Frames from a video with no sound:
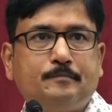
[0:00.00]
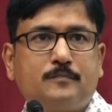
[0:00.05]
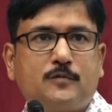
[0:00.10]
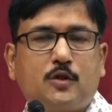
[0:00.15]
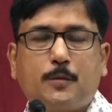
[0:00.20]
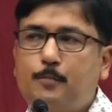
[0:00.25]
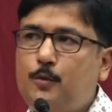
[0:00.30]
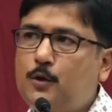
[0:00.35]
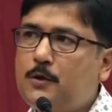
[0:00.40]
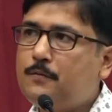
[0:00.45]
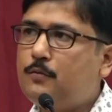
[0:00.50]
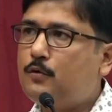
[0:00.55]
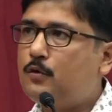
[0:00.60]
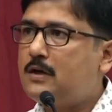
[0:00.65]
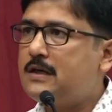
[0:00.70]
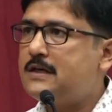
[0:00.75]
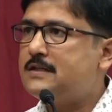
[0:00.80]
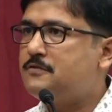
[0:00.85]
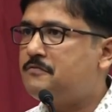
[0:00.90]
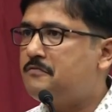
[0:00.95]
So put
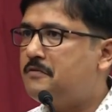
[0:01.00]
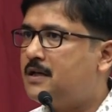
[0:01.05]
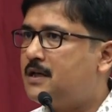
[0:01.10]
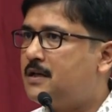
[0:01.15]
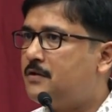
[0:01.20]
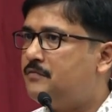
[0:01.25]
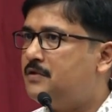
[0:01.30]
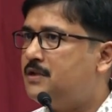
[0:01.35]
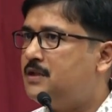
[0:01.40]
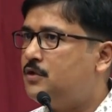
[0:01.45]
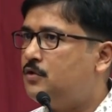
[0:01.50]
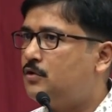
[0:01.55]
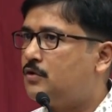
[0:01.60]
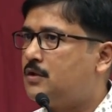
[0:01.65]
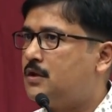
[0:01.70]
focus where within your